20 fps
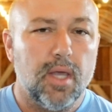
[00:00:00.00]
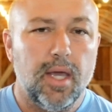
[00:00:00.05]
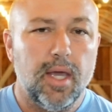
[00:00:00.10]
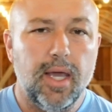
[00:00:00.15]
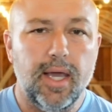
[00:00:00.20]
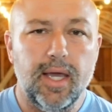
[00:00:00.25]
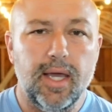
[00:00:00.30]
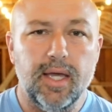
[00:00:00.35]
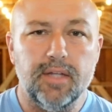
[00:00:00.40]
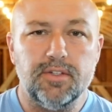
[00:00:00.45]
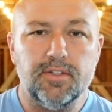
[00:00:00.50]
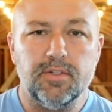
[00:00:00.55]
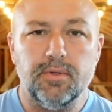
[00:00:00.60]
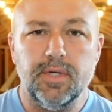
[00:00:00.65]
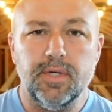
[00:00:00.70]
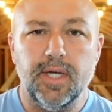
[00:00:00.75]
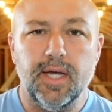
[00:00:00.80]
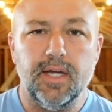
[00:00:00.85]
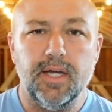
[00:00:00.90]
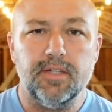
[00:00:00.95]
And so
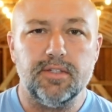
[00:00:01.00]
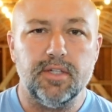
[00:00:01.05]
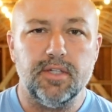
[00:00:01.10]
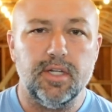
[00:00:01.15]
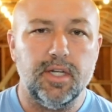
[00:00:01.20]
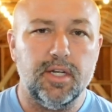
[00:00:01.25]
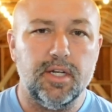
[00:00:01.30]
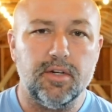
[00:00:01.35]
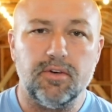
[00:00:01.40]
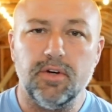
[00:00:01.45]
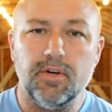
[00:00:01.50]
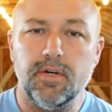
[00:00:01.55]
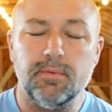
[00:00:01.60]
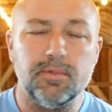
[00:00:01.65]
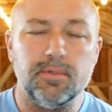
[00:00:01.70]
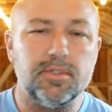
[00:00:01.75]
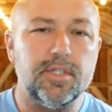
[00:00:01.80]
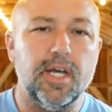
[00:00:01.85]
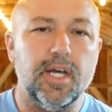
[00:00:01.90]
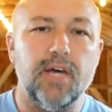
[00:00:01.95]
he has an
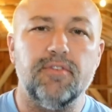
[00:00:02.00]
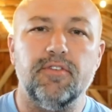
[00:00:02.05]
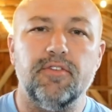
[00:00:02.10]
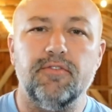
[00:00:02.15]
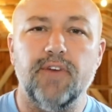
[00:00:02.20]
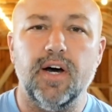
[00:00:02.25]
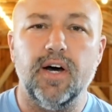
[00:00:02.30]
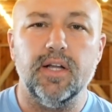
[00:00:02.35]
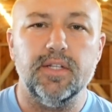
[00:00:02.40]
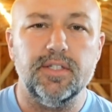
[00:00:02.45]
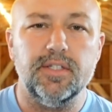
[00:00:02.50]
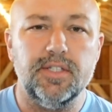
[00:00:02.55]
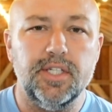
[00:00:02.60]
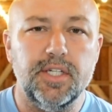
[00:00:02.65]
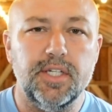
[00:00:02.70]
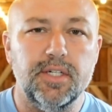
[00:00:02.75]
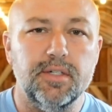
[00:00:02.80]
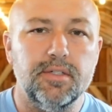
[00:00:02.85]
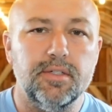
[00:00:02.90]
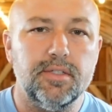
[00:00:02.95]
incredible staff of
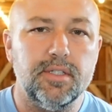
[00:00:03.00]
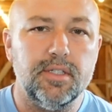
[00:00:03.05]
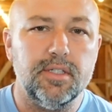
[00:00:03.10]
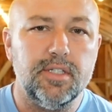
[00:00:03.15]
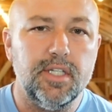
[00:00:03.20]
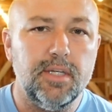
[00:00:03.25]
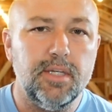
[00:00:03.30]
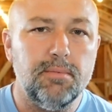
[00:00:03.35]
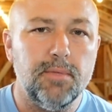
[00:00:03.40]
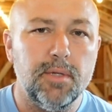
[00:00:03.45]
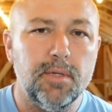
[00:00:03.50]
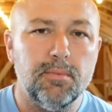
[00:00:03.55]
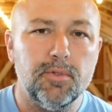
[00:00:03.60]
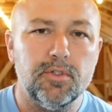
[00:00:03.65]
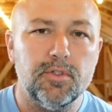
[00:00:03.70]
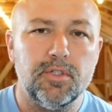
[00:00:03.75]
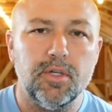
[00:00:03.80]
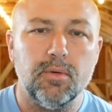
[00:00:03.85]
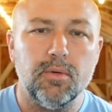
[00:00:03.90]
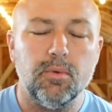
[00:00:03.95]
volunteers and team
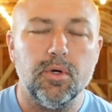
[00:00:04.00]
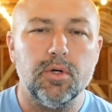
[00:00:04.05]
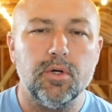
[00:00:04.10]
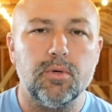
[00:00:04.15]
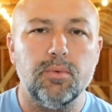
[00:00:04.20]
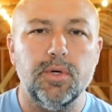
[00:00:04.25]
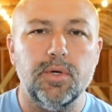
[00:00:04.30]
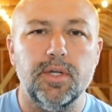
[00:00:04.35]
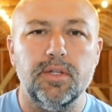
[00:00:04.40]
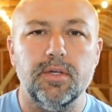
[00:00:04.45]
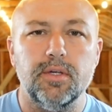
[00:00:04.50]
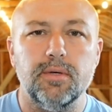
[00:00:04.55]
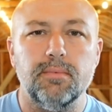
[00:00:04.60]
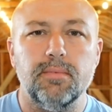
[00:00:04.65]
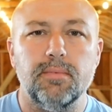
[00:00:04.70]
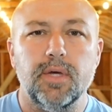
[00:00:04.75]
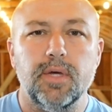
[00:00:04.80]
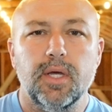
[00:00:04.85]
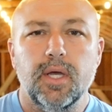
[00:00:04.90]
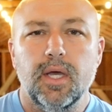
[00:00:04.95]
members that work with him.